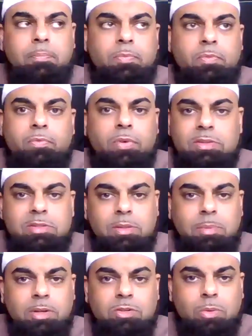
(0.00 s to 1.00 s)
Very
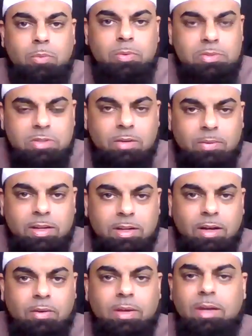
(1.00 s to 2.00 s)
similar to what we're seeing right
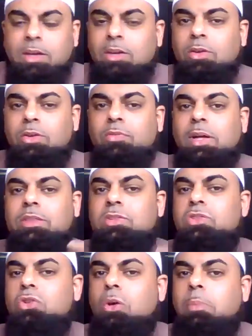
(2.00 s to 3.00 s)
now. You know, you've got the
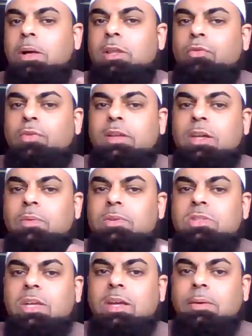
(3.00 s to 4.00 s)
snowball effect that we're
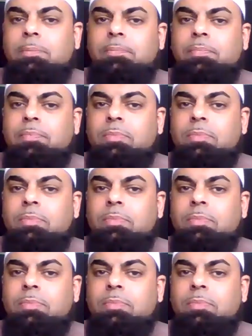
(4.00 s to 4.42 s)
seeing.